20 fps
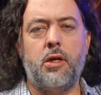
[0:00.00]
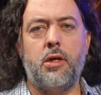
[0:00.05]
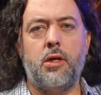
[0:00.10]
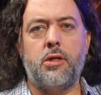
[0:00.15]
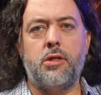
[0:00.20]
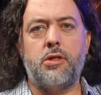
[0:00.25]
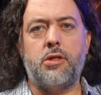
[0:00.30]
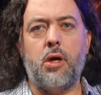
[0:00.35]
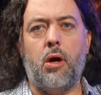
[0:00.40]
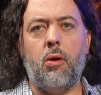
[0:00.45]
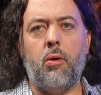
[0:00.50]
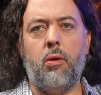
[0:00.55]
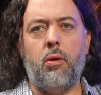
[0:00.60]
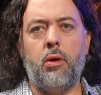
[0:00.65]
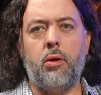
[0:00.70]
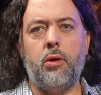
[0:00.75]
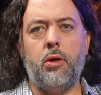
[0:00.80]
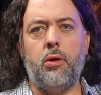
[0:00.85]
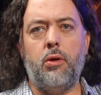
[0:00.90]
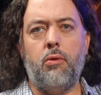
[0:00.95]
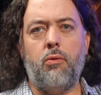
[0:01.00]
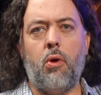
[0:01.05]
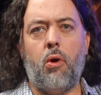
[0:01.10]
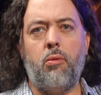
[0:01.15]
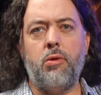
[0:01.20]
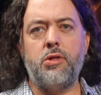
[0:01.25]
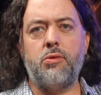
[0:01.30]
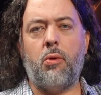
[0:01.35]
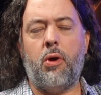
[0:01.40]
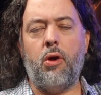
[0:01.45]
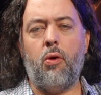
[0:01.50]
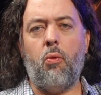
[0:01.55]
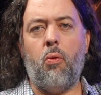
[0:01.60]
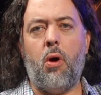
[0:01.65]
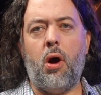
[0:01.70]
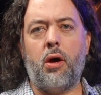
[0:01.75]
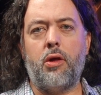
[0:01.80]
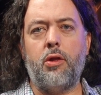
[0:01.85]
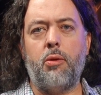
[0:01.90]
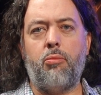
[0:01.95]
So you always want to
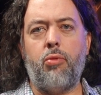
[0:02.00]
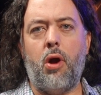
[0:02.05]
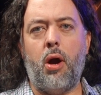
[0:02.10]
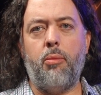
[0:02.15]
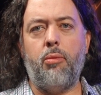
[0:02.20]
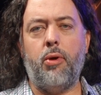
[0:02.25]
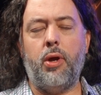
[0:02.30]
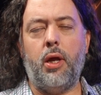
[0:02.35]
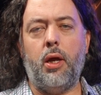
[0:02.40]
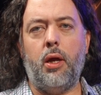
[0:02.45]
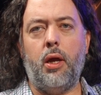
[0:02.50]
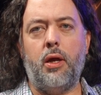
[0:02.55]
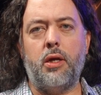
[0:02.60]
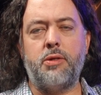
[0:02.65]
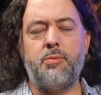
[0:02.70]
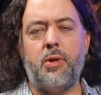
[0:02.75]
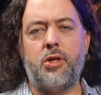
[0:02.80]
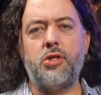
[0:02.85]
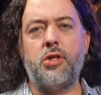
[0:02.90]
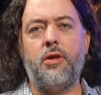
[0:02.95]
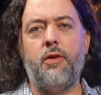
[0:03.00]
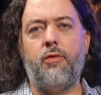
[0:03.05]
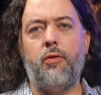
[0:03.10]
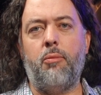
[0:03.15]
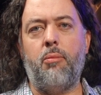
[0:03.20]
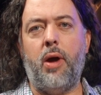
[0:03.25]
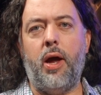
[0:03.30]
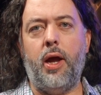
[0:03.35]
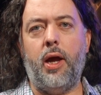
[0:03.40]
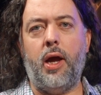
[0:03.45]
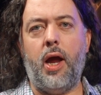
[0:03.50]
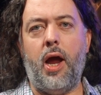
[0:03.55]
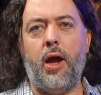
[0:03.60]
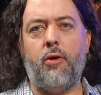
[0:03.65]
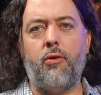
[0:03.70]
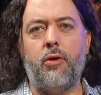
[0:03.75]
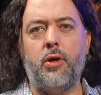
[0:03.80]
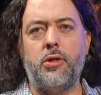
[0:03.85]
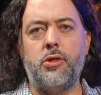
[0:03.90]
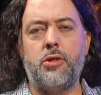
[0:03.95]
walk the property, especially if you're buying
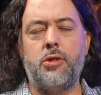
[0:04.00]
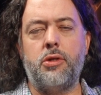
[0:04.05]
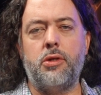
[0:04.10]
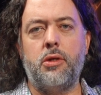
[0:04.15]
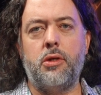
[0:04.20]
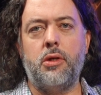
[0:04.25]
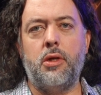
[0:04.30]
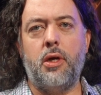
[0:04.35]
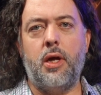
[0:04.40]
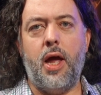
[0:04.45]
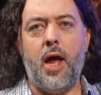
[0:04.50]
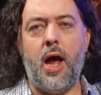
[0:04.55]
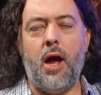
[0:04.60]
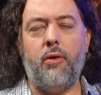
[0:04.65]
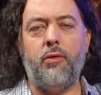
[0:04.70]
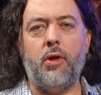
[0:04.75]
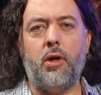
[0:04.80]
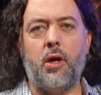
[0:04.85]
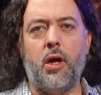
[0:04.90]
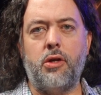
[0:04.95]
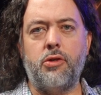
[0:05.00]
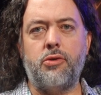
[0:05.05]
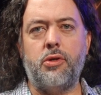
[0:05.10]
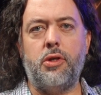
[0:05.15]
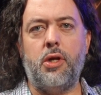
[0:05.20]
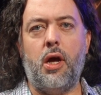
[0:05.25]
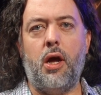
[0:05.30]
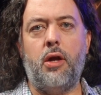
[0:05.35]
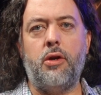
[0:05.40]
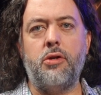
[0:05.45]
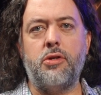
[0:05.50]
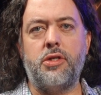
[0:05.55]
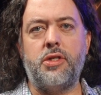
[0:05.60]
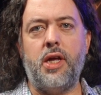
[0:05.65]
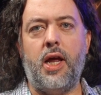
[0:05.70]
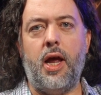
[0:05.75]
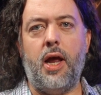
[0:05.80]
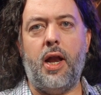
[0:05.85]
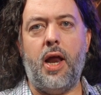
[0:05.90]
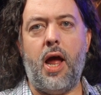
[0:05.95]
acreage out in the country, to
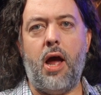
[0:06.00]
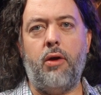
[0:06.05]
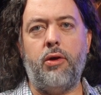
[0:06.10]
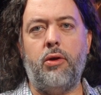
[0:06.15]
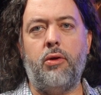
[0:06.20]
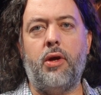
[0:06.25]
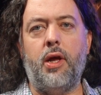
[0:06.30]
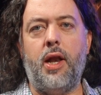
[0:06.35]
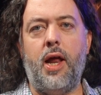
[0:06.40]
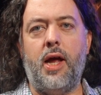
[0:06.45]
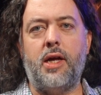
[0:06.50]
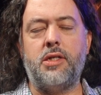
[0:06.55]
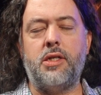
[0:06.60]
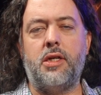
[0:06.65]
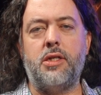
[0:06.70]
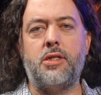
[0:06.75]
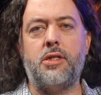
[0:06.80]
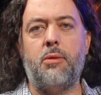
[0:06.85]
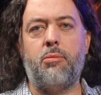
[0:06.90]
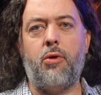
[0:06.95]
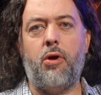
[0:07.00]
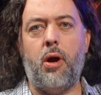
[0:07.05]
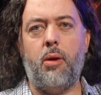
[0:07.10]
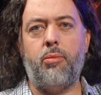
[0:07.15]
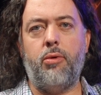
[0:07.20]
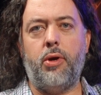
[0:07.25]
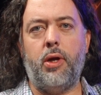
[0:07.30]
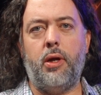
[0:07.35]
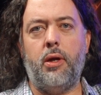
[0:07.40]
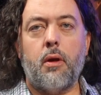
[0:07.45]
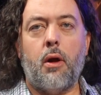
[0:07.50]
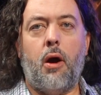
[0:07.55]
understand how you can access the property.